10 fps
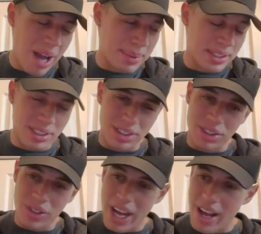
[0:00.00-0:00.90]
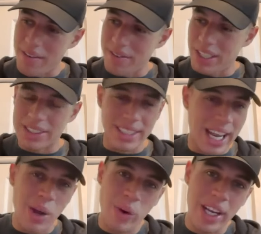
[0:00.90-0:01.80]
Obviously, it's the
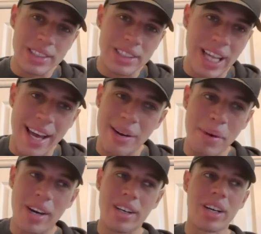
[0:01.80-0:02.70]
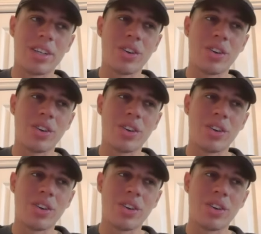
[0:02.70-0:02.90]
gateway to Latin America.